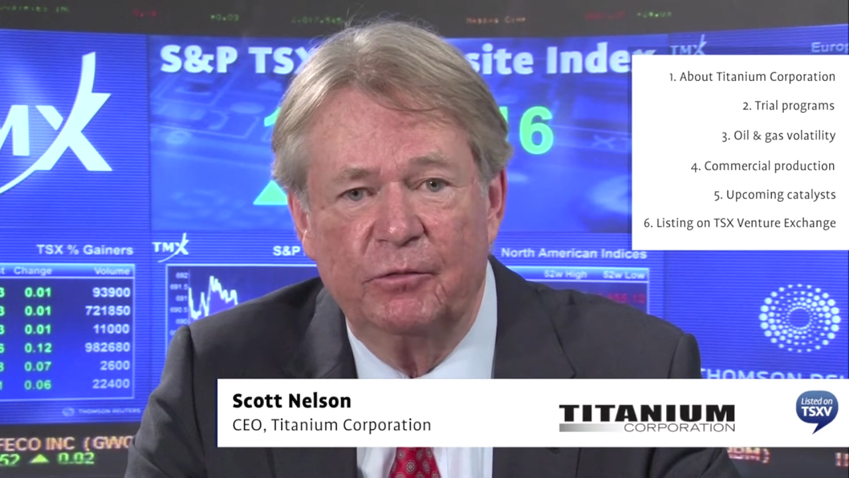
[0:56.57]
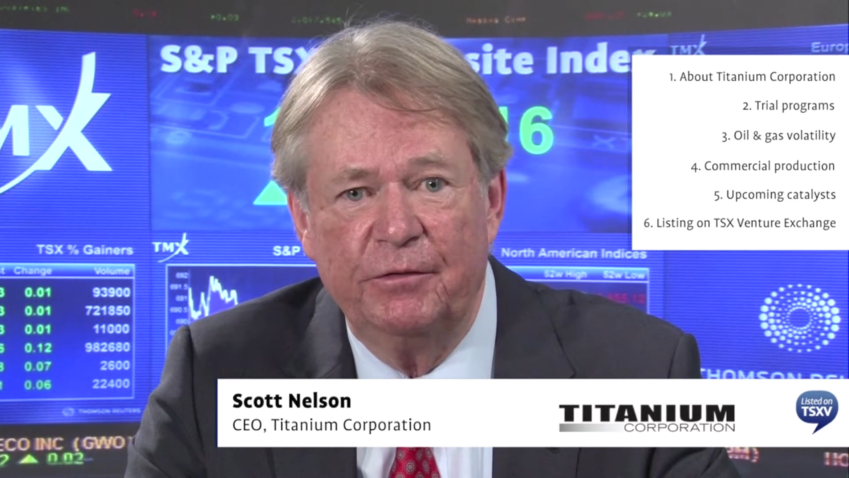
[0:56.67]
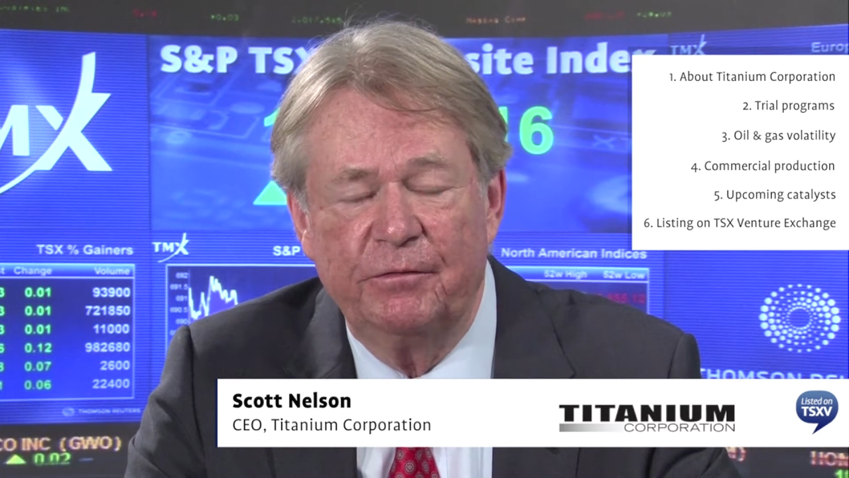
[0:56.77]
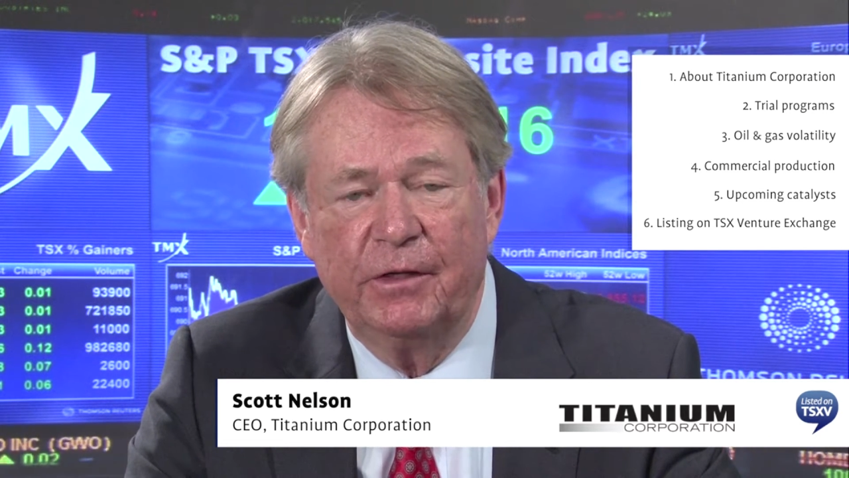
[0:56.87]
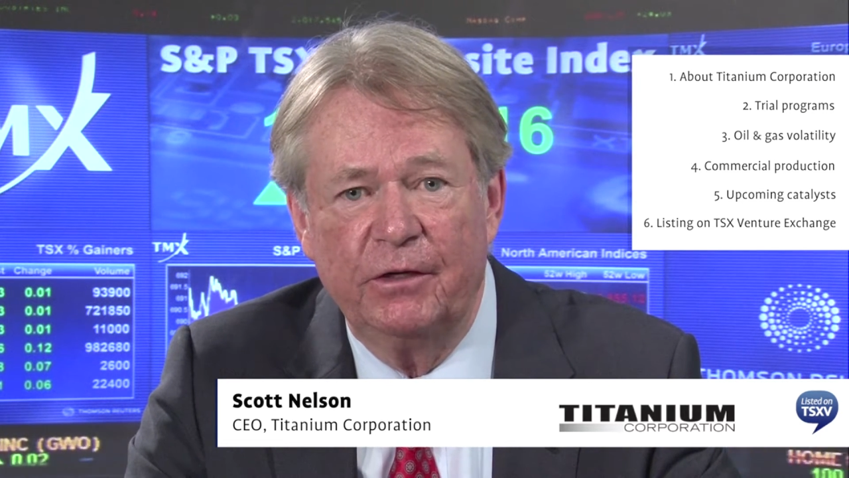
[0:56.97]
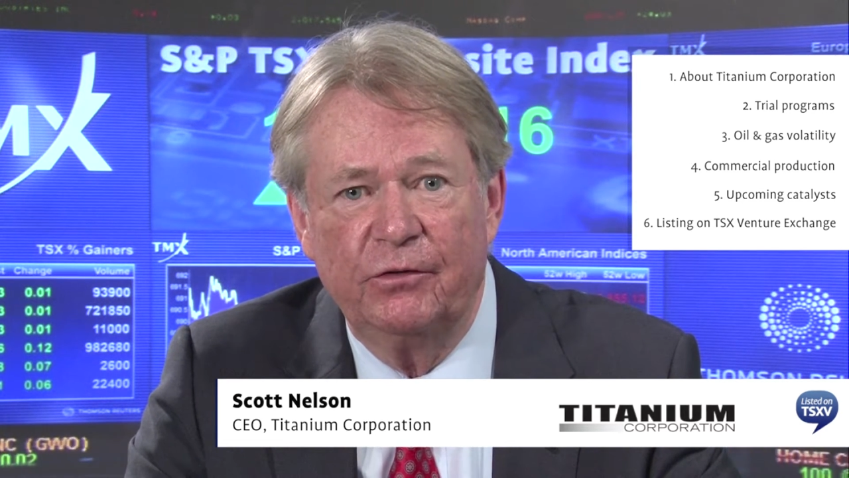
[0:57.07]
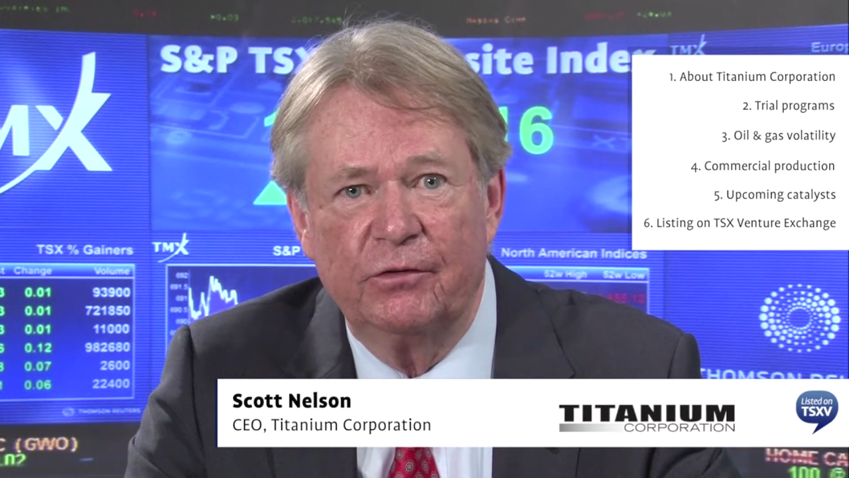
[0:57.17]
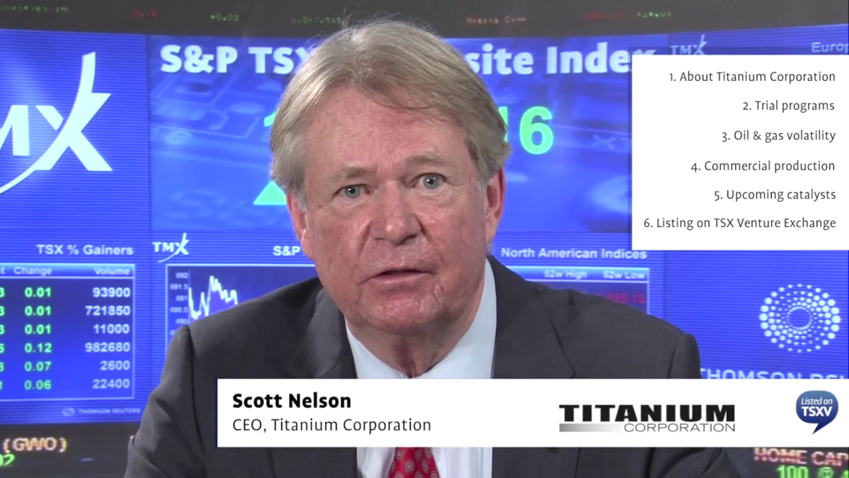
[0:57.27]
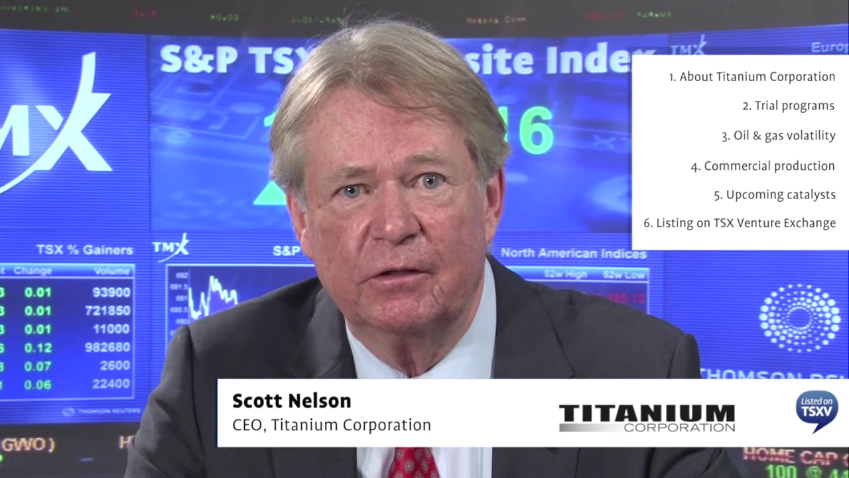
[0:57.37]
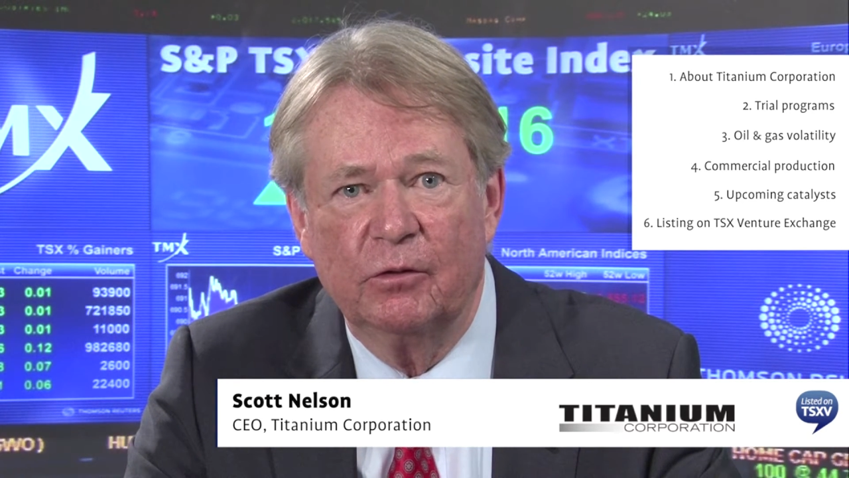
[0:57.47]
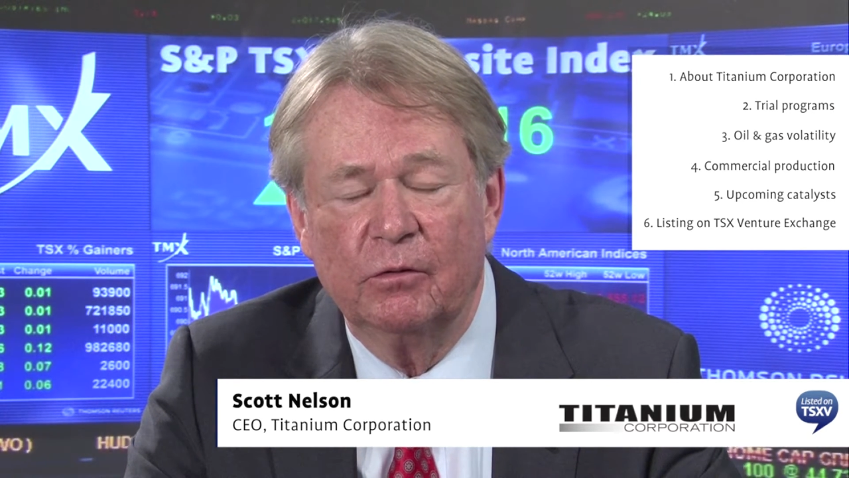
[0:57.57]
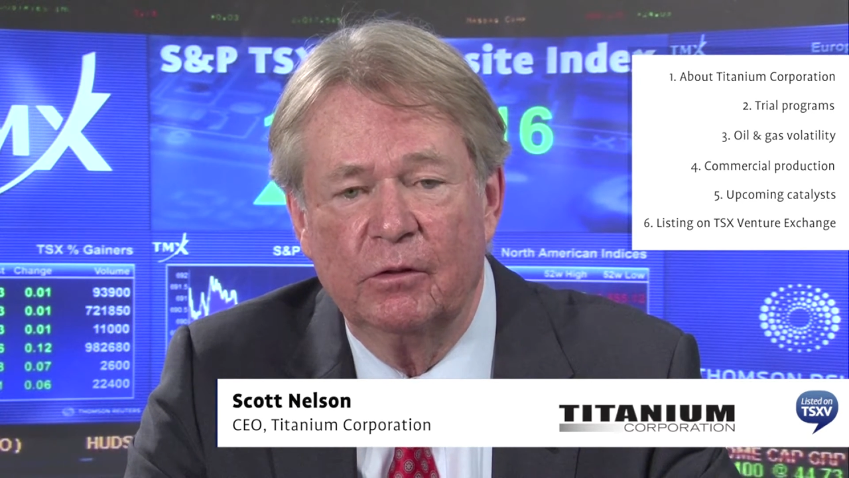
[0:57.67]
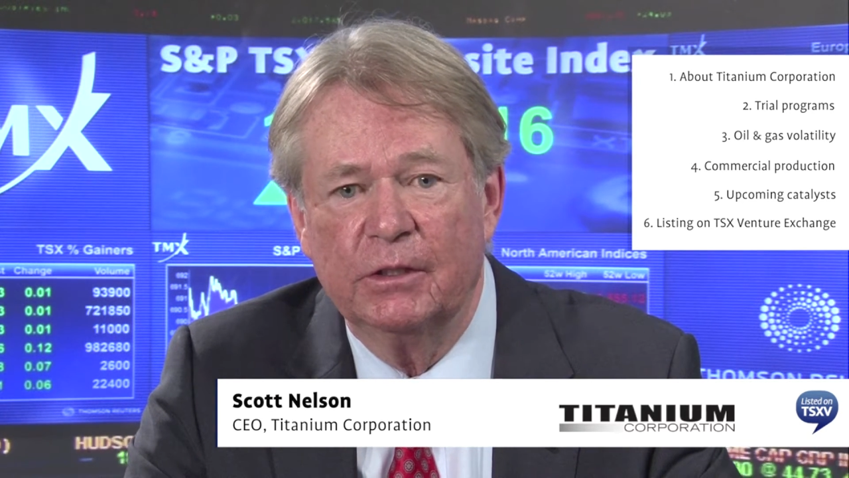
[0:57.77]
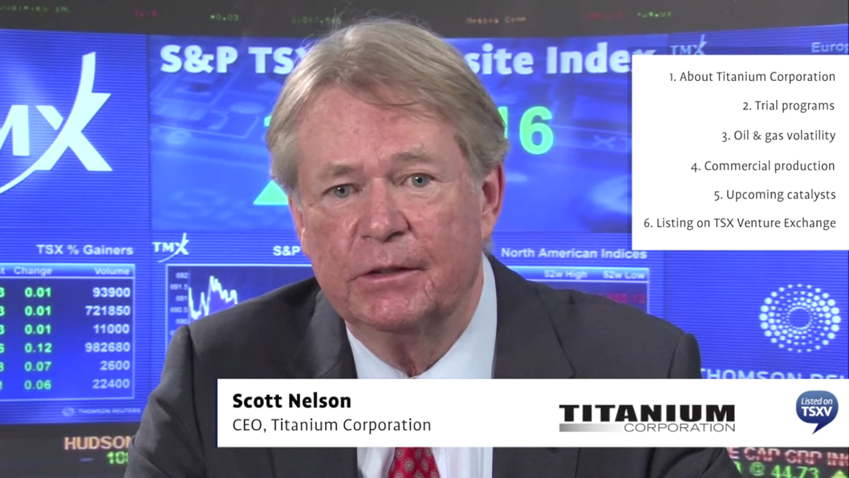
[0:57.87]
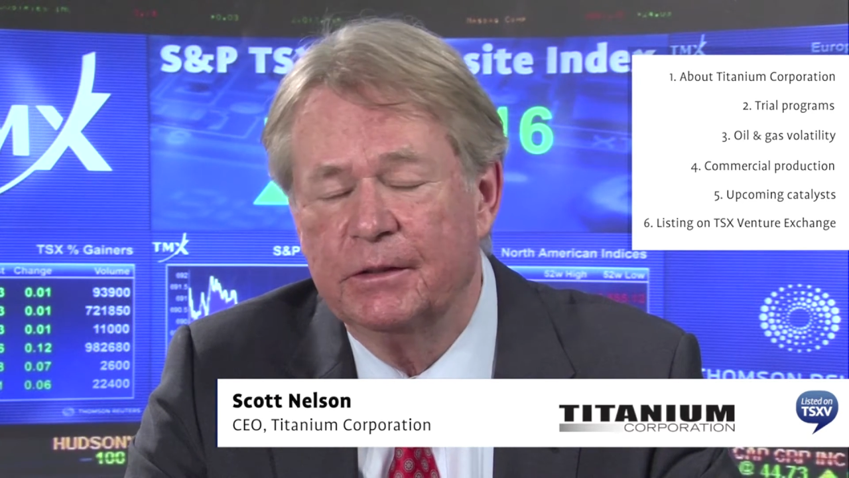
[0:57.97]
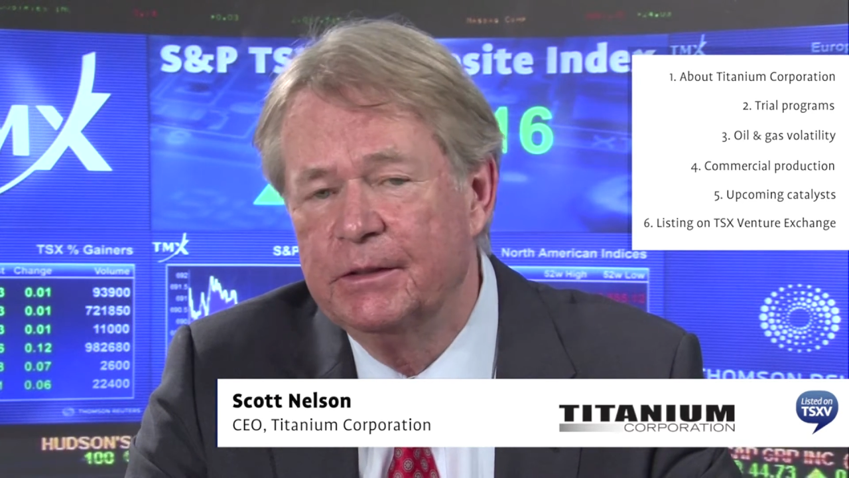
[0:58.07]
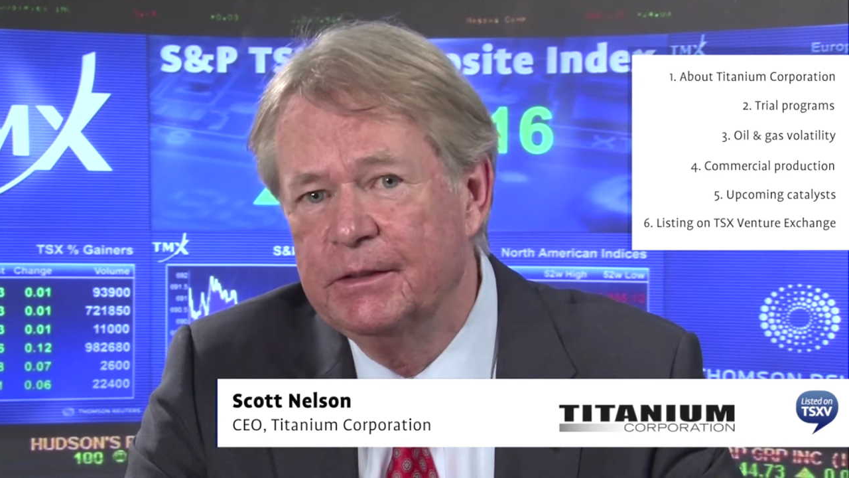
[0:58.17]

we finished our